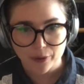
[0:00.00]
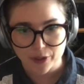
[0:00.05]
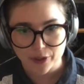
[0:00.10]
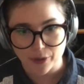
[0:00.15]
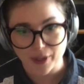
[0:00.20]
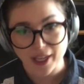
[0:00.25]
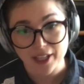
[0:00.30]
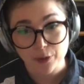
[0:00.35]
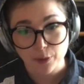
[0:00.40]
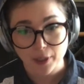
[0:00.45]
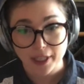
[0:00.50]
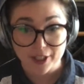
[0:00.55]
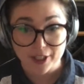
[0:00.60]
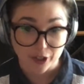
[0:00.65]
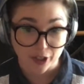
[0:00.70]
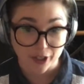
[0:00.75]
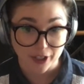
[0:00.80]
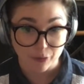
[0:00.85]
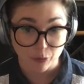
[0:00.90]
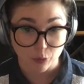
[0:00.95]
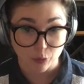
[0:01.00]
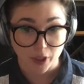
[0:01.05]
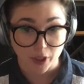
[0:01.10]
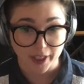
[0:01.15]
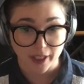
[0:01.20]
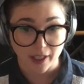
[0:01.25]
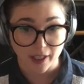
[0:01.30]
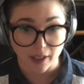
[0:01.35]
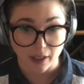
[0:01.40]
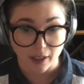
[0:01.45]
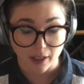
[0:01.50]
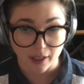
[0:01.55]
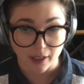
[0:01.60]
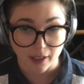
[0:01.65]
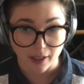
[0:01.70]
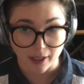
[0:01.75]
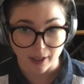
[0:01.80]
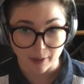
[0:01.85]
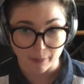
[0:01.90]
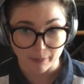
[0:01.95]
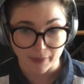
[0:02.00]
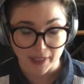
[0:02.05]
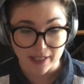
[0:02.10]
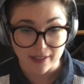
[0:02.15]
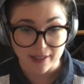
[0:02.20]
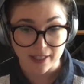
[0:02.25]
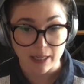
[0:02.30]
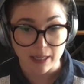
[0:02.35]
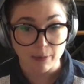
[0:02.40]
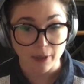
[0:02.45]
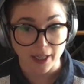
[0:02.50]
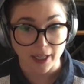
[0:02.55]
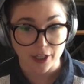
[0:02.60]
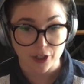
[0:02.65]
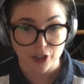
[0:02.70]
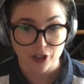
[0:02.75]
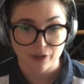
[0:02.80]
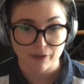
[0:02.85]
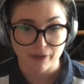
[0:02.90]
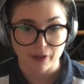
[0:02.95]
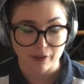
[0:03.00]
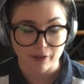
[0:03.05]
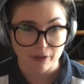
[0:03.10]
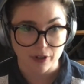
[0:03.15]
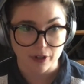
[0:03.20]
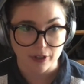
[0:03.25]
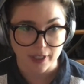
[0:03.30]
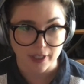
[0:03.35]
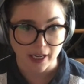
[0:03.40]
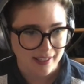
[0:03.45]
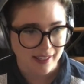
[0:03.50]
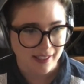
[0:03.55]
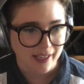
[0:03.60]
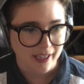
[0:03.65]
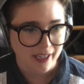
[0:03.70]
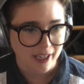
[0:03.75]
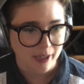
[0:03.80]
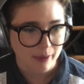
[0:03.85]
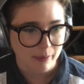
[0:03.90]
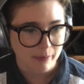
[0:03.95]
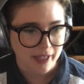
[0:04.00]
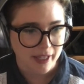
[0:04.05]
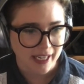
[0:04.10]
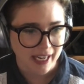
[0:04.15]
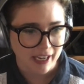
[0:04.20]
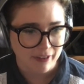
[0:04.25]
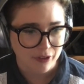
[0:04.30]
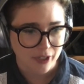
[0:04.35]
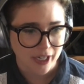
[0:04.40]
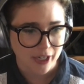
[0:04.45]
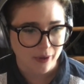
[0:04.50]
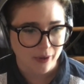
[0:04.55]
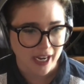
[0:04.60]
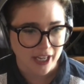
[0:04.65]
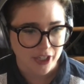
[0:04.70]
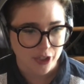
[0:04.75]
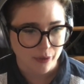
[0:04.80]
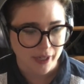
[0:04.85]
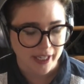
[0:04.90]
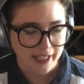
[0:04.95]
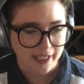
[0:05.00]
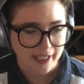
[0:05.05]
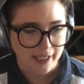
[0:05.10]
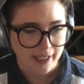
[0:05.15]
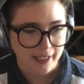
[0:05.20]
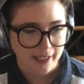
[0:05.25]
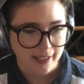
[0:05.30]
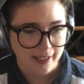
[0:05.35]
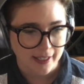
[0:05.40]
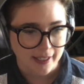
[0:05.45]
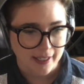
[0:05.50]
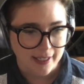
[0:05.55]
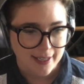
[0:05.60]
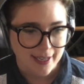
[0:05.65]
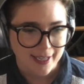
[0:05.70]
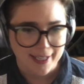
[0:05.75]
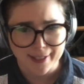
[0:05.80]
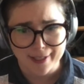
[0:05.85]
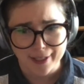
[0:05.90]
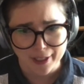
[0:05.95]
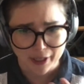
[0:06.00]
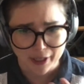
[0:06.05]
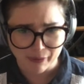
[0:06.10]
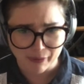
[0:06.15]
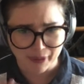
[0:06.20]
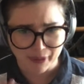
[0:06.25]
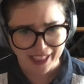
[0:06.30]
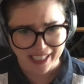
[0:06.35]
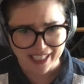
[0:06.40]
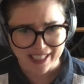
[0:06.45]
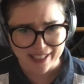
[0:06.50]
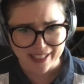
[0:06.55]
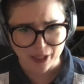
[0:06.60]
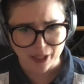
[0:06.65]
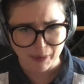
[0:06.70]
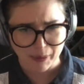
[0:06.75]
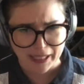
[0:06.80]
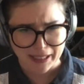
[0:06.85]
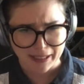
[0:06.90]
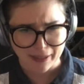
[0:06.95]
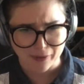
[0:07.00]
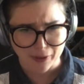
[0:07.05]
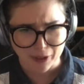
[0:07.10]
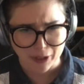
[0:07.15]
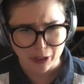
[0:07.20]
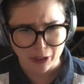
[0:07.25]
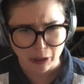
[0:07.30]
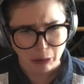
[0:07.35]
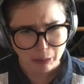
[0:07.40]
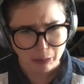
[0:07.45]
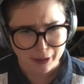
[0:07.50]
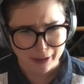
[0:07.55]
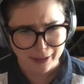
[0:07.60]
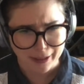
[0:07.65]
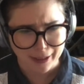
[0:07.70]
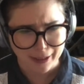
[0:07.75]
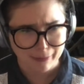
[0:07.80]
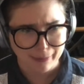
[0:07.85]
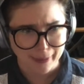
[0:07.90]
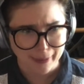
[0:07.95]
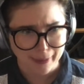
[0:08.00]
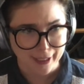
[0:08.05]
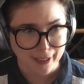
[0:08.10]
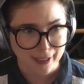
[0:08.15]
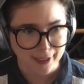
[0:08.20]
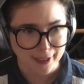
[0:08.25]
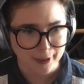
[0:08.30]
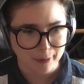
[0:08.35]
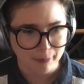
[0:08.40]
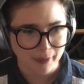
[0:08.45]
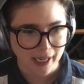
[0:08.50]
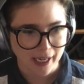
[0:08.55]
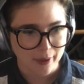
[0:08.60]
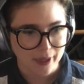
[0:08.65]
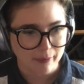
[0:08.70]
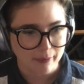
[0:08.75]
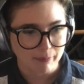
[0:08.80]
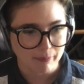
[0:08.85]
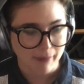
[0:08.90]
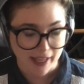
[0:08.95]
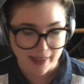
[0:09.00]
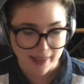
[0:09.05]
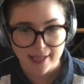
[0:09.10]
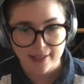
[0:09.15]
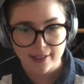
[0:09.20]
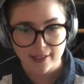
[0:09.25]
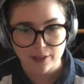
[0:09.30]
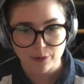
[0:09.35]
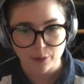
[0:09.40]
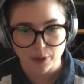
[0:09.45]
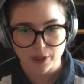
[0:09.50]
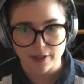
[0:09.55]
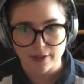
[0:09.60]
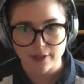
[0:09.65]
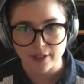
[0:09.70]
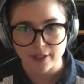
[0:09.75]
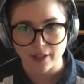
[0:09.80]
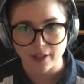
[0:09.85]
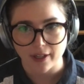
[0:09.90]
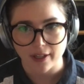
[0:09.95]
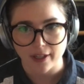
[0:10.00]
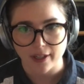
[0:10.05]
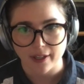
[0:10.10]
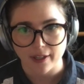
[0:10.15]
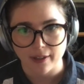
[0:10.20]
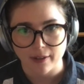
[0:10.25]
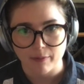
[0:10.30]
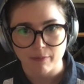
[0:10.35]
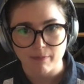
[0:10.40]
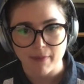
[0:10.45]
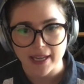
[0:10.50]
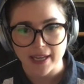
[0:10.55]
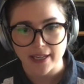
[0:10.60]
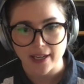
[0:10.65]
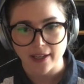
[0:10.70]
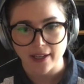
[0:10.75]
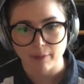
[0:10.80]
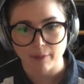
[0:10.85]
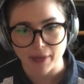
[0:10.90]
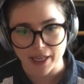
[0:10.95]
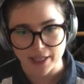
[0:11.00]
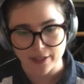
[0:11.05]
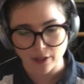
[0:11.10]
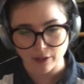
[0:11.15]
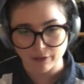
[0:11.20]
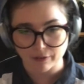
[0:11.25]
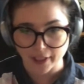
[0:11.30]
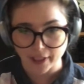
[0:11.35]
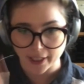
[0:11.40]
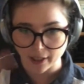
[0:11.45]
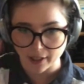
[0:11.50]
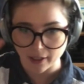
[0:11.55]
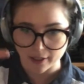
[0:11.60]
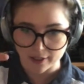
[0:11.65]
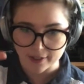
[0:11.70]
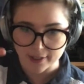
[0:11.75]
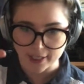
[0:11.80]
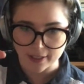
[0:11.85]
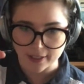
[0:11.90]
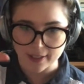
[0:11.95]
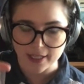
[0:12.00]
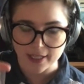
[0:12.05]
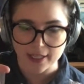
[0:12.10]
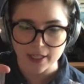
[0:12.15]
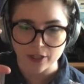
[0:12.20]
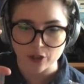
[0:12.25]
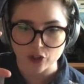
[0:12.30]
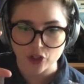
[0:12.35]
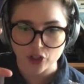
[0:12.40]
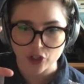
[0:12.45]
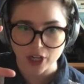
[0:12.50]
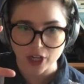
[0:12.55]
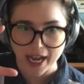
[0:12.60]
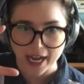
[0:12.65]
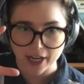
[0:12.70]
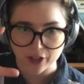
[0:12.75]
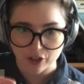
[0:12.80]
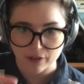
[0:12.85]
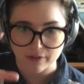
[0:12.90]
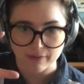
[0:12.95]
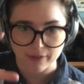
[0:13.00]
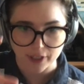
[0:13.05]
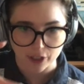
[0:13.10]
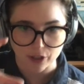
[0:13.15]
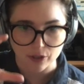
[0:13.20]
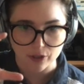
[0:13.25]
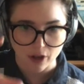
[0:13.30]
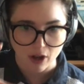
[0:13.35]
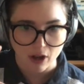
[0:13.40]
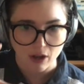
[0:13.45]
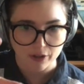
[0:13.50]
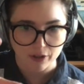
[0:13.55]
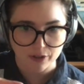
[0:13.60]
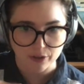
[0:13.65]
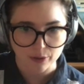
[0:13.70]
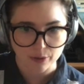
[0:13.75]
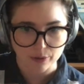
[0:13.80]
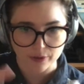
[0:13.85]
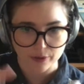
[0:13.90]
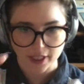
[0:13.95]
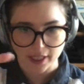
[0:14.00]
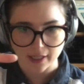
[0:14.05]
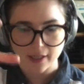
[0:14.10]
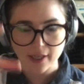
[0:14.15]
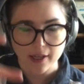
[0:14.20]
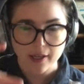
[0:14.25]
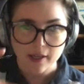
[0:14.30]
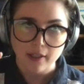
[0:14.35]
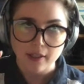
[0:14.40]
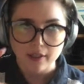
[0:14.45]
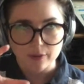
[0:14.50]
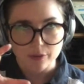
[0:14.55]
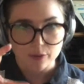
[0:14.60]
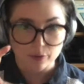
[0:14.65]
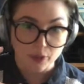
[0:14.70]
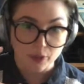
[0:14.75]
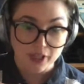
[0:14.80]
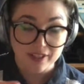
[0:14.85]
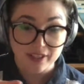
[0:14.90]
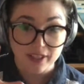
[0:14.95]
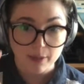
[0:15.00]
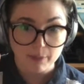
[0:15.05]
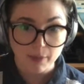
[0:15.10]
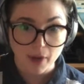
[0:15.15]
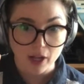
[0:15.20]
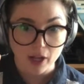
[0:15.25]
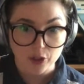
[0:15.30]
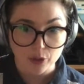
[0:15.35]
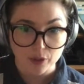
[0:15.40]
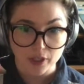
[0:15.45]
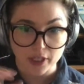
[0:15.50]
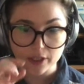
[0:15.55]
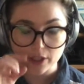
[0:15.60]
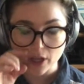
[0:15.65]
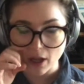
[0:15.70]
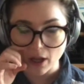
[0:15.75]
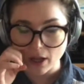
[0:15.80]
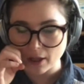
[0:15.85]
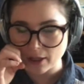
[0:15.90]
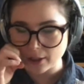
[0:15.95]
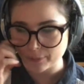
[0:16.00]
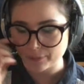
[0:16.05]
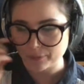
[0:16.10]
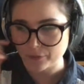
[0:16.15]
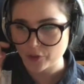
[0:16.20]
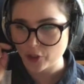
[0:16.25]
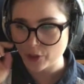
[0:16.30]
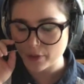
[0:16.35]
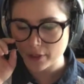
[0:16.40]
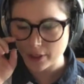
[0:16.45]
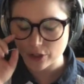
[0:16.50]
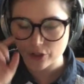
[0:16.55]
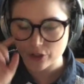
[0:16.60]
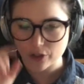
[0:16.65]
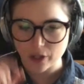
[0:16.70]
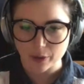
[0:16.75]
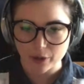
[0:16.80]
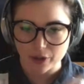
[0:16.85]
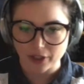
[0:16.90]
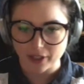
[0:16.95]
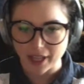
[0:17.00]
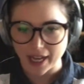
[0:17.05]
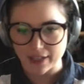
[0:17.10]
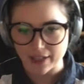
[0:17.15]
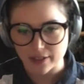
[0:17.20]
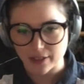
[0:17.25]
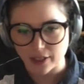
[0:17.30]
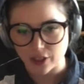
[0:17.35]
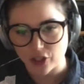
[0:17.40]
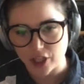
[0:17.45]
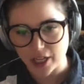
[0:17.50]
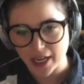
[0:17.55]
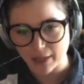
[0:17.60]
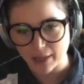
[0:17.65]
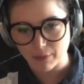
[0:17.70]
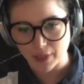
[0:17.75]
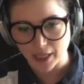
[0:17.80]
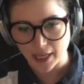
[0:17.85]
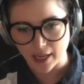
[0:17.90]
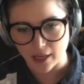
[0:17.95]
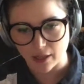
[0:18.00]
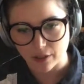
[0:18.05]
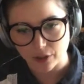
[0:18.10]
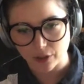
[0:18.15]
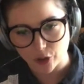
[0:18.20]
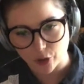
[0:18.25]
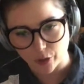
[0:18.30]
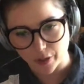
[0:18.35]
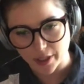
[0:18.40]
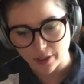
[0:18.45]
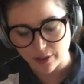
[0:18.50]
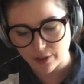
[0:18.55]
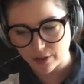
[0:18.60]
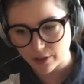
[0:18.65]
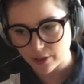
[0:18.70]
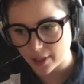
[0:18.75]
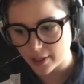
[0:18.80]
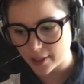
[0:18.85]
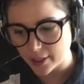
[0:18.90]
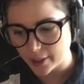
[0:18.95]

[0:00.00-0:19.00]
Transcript: So that's when I started working in ZBrush for the first time. Then after I graduated, I still didn't really consider myself a sculptor, but my thesis was on making myself like a 16-inch action figure doll. So it was like, it wasn't a ball jointed doll. She wasn't strung with elastic. She had mechanical joints.